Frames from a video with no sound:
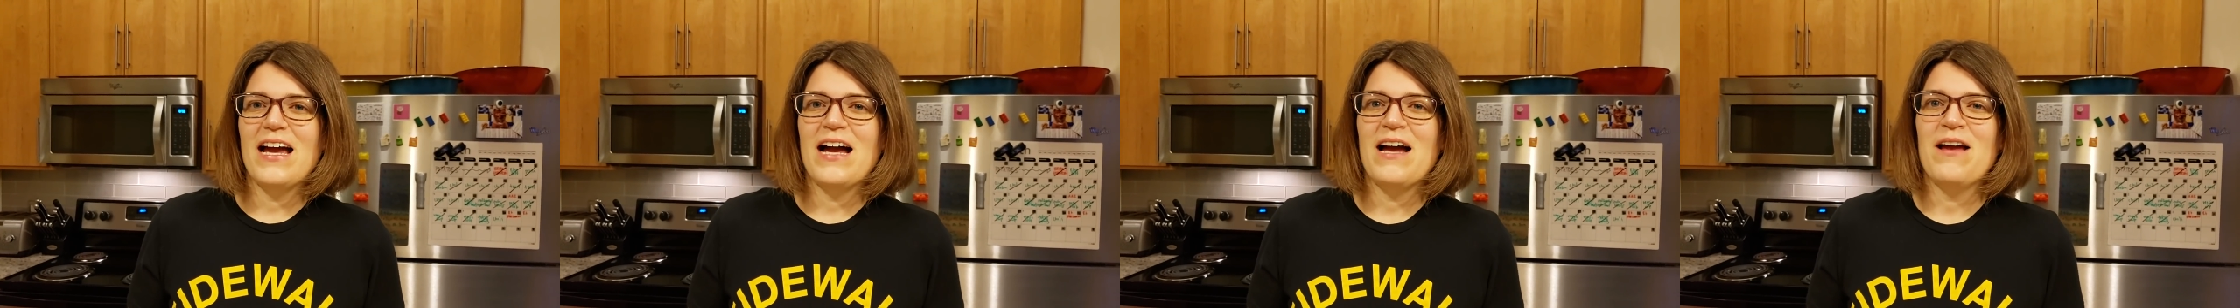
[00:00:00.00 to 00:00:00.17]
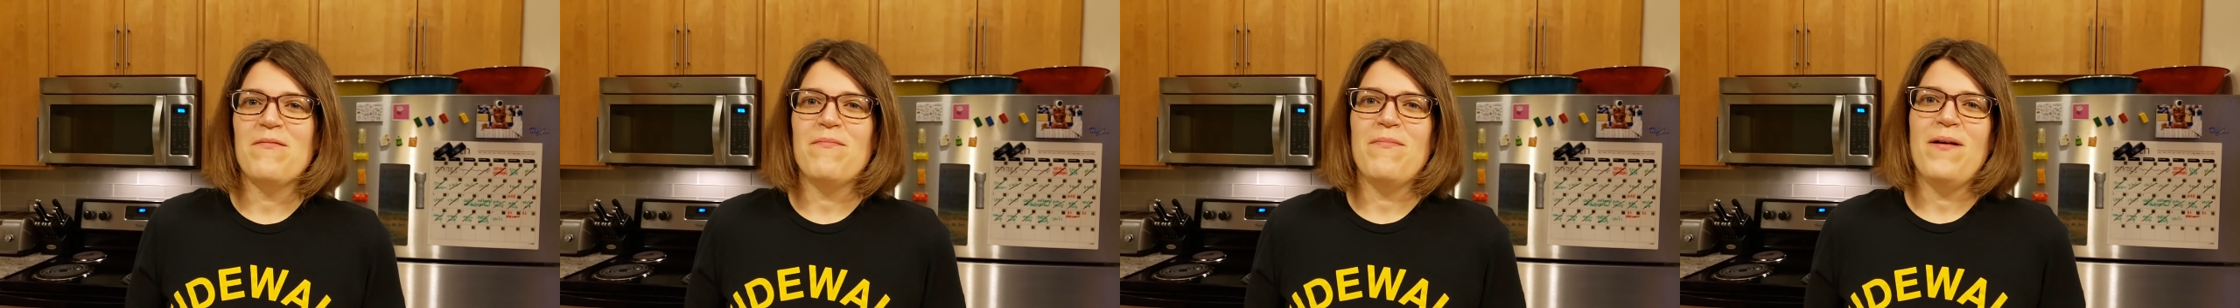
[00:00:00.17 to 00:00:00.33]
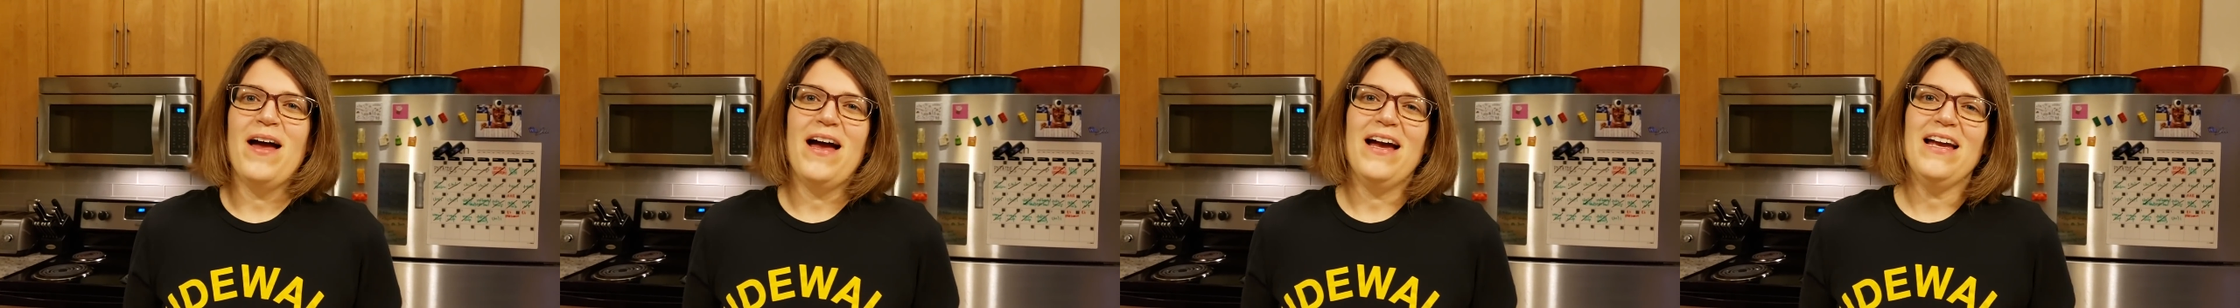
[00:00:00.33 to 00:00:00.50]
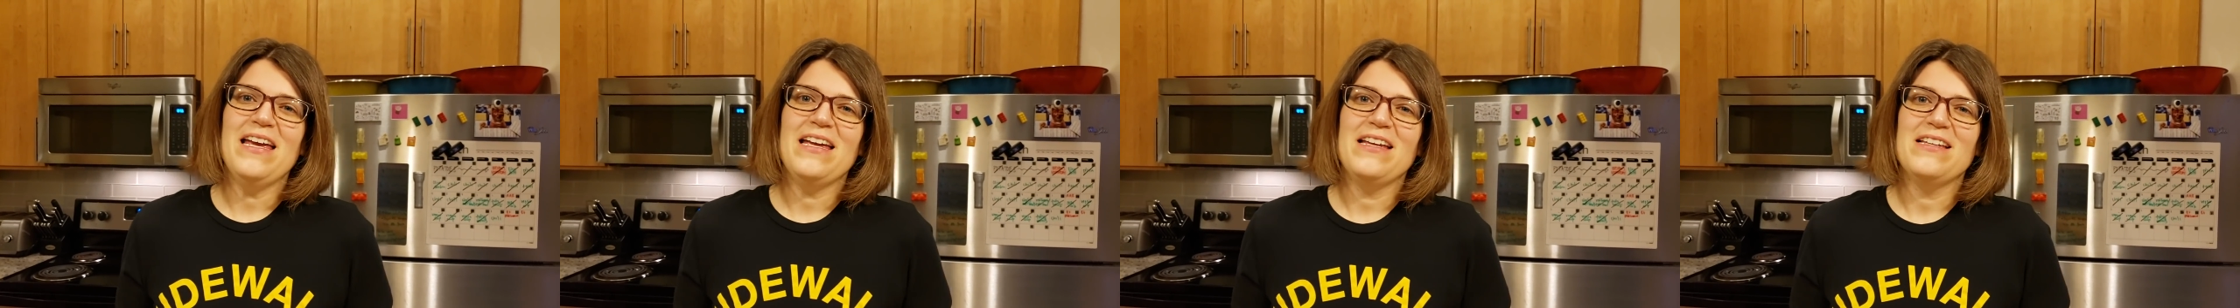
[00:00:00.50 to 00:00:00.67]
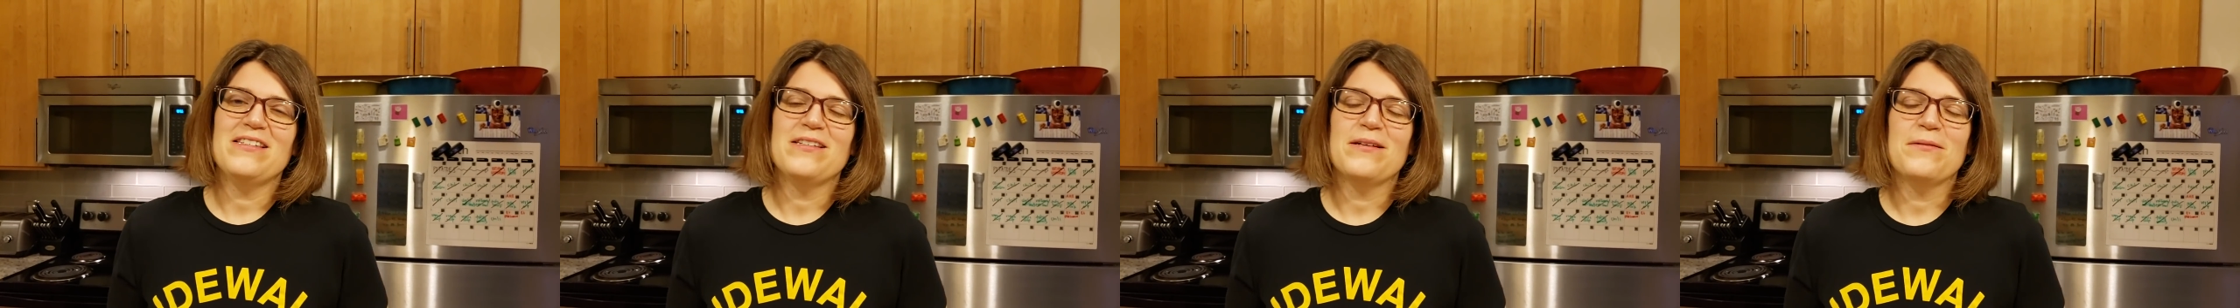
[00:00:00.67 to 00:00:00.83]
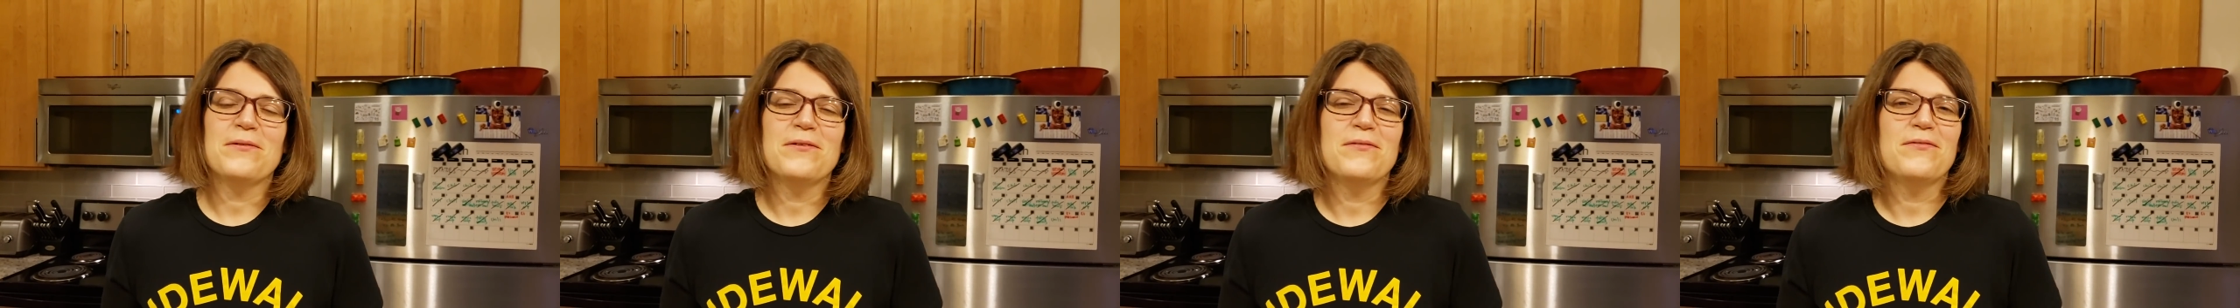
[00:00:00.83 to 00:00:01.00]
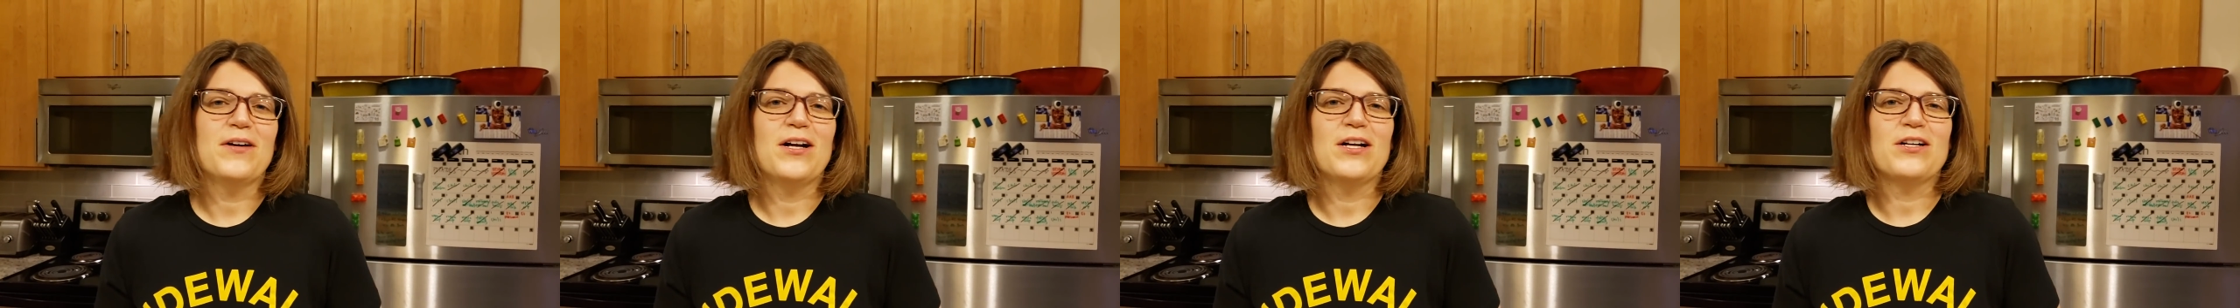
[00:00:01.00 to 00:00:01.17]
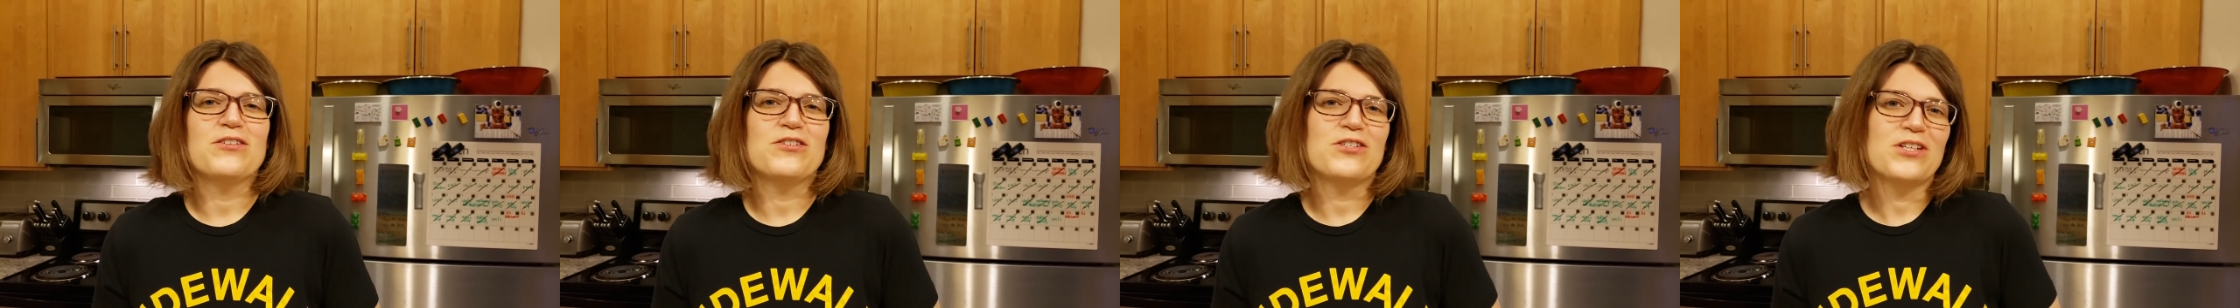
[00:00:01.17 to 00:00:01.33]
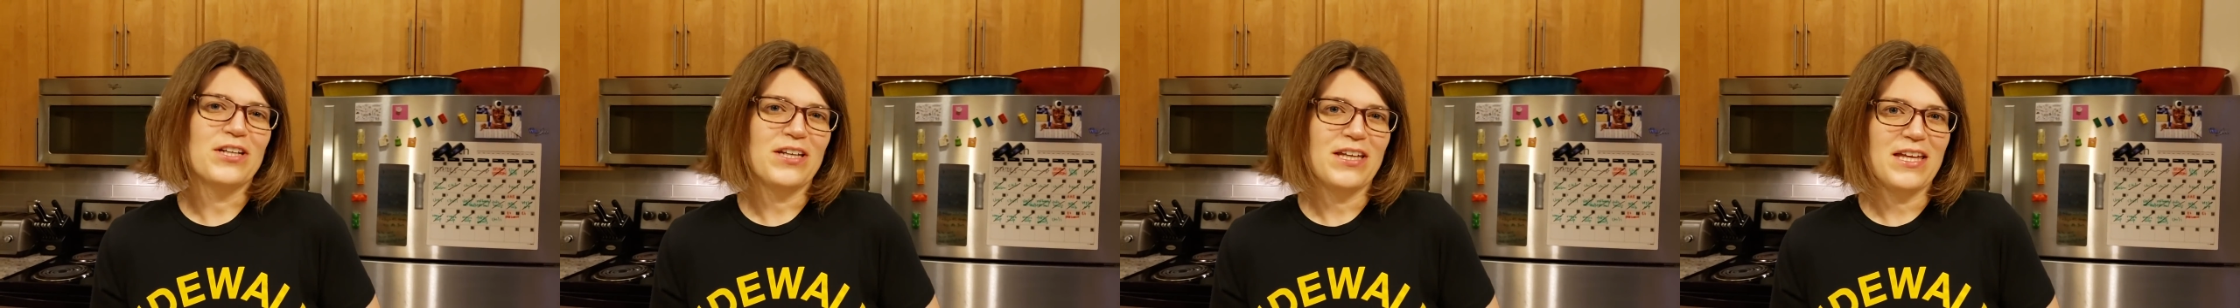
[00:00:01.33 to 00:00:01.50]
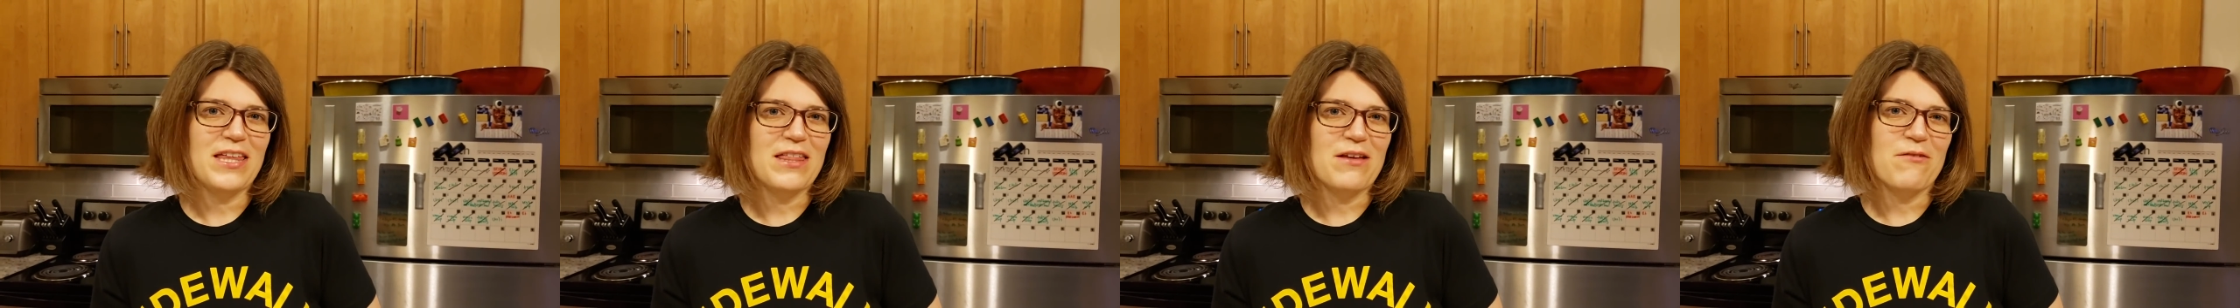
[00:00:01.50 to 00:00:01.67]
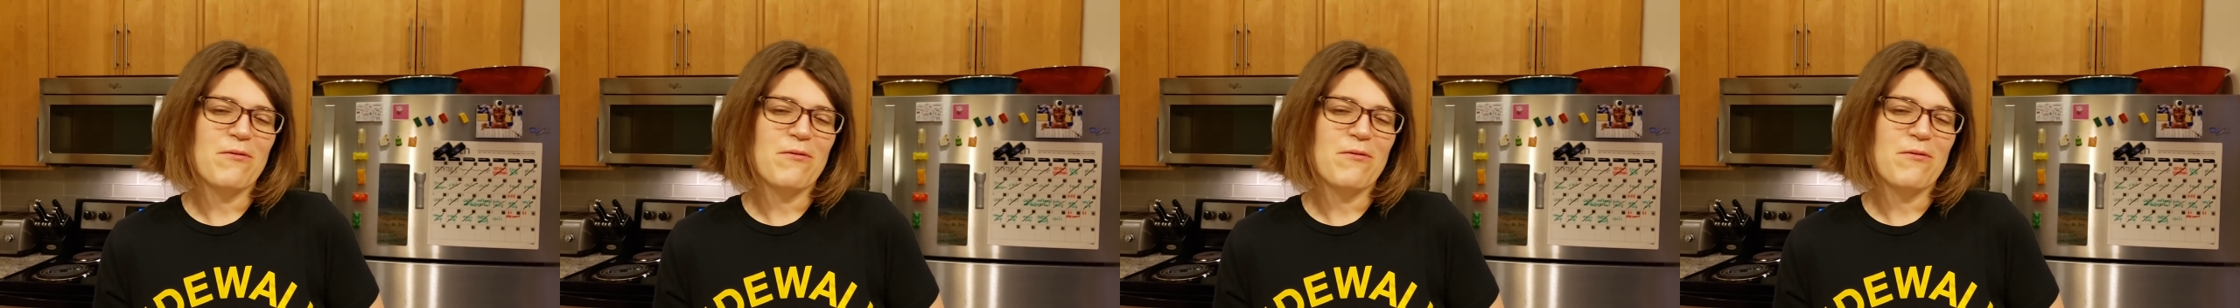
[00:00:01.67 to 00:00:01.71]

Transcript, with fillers: I am packing some of our chili